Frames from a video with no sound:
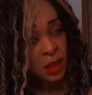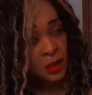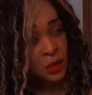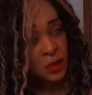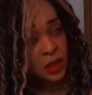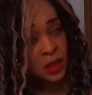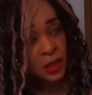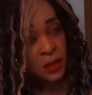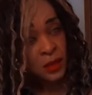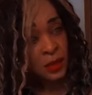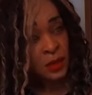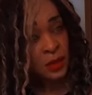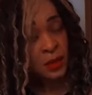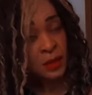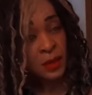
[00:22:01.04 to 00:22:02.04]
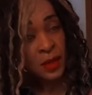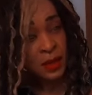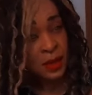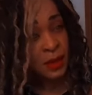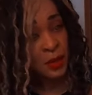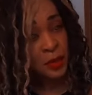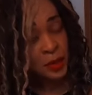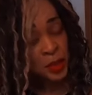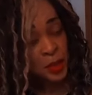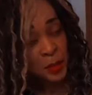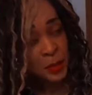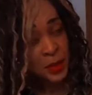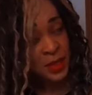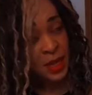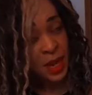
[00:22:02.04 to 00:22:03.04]
I don't think, I think your
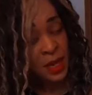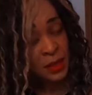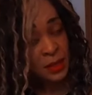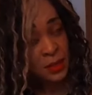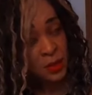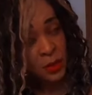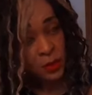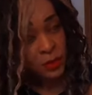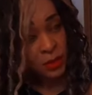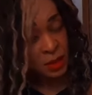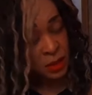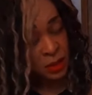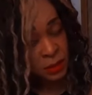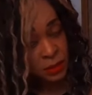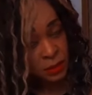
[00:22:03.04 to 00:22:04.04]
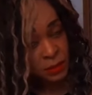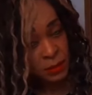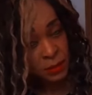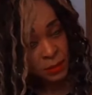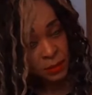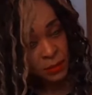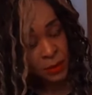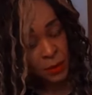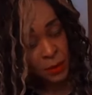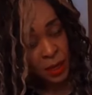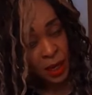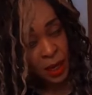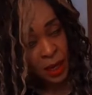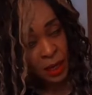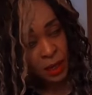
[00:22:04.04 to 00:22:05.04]
trip is cancelled.
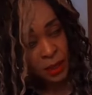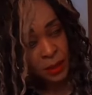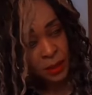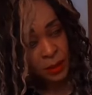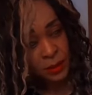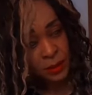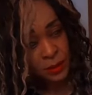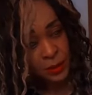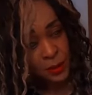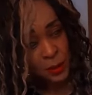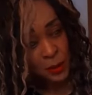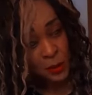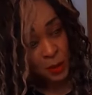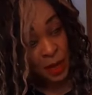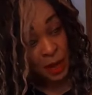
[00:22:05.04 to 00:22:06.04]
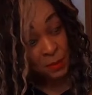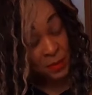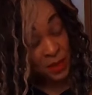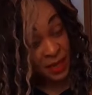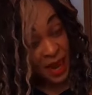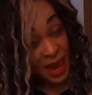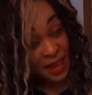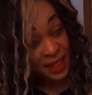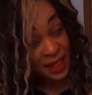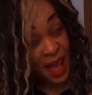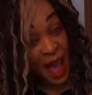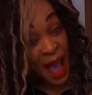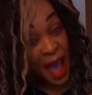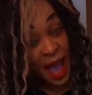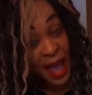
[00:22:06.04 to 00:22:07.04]
Okay, don't look at me like
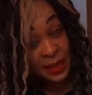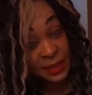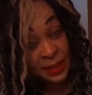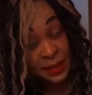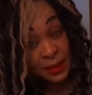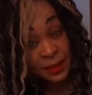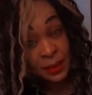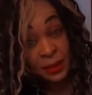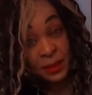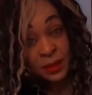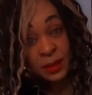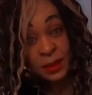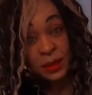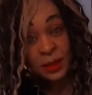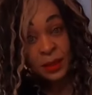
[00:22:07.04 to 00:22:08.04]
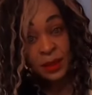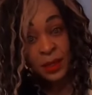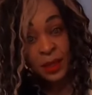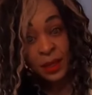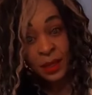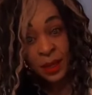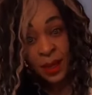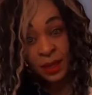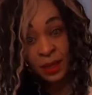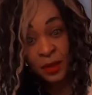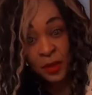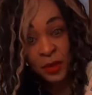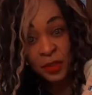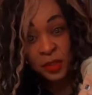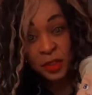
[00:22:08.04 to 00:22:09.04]
that. I
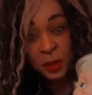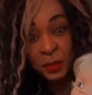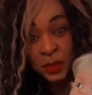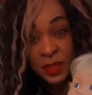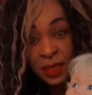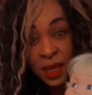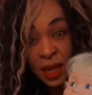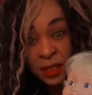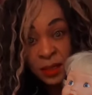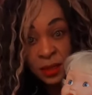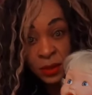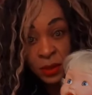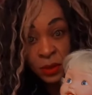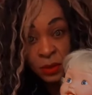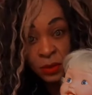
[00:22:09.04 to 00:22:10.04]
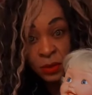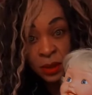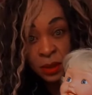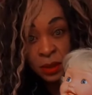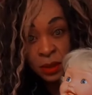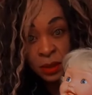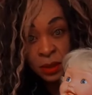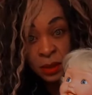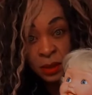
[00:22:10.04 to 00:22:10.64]
think your trip is cancelled.